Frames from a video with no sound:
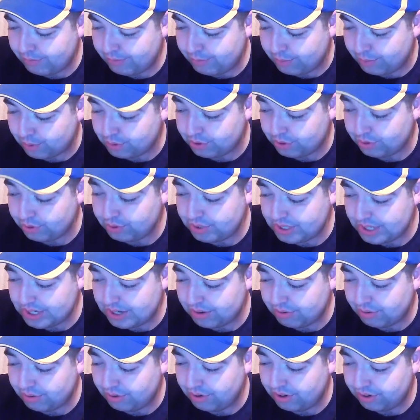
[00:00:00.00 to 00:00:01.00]
producing
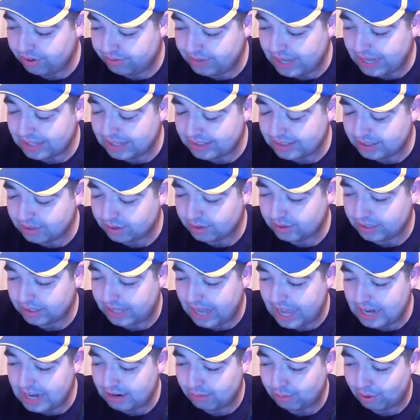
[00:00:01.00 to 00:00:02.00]
a run of that sort of
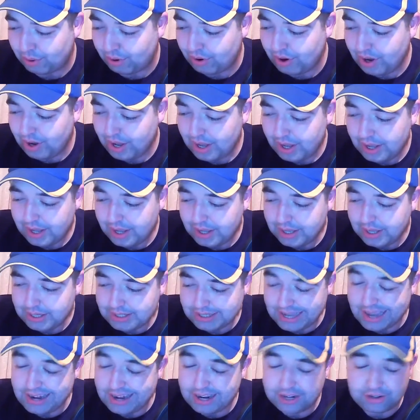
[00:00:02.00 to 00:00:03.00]
caliber,
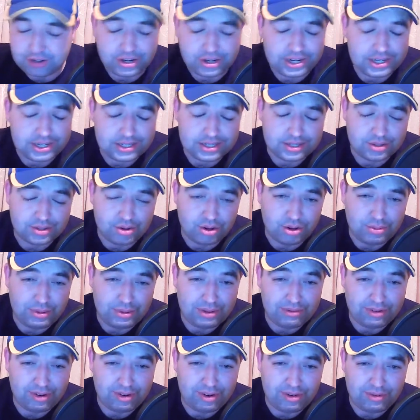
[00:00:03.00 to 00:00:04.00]
San Andreas is going to
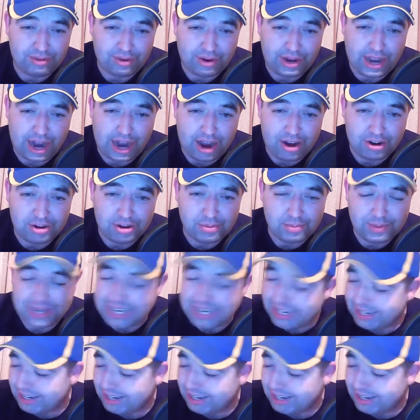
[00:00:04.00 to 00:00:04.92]
be very, very hard to beat